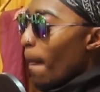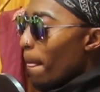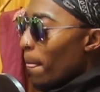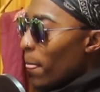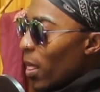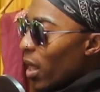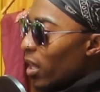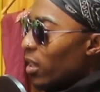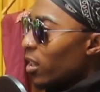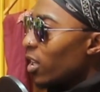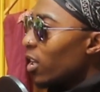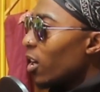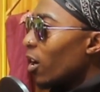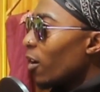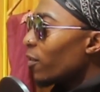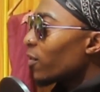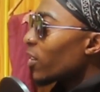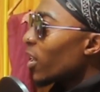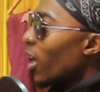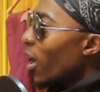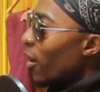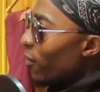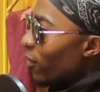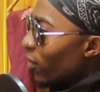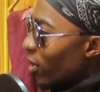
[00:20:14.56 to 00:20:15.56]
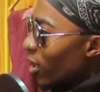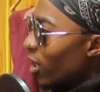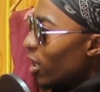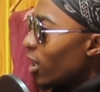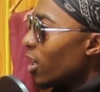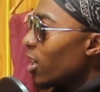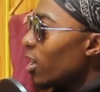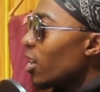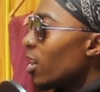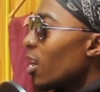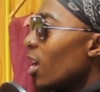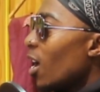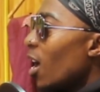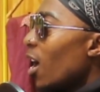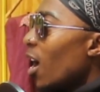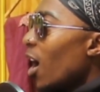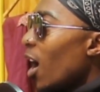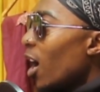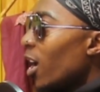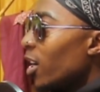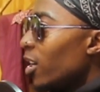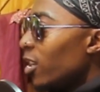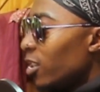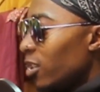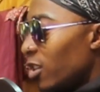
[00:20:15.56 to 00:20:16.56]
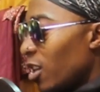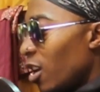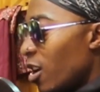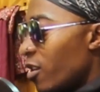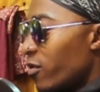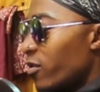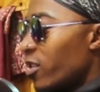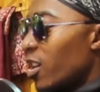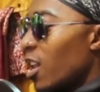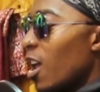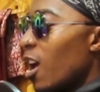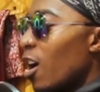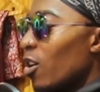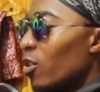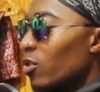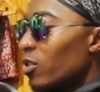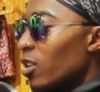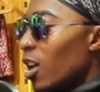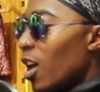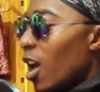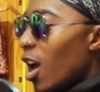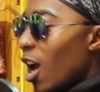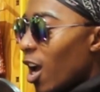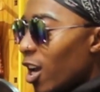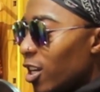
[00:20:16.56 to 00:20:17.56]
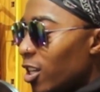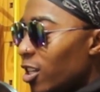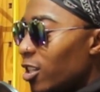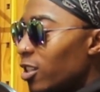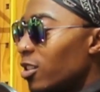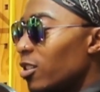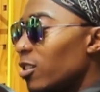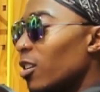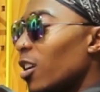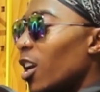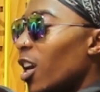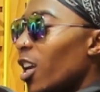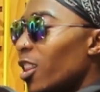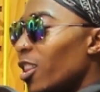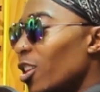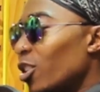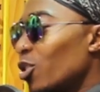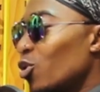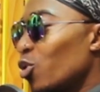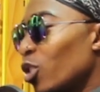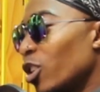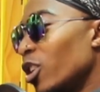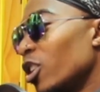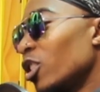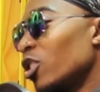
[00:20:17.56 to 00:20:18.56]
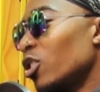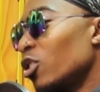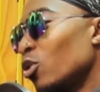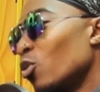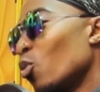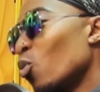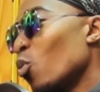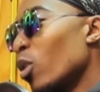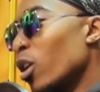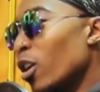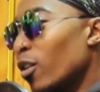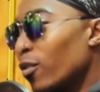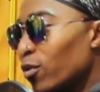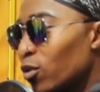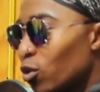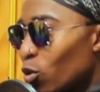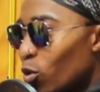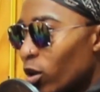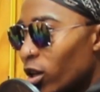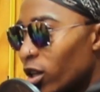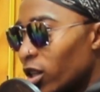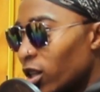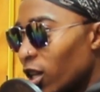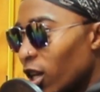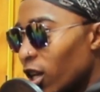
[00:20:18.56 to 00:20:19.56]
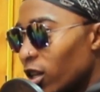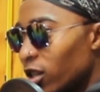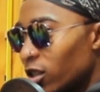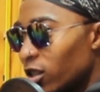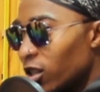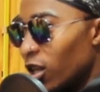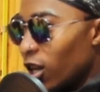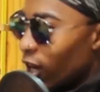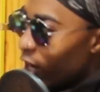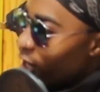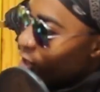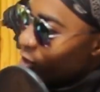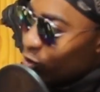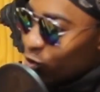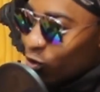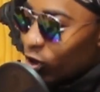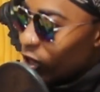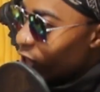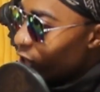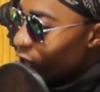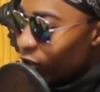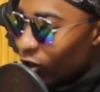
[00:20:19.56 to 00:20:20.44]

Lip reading: And then after having a hit, I need to have clout. The traditional way of doing things is really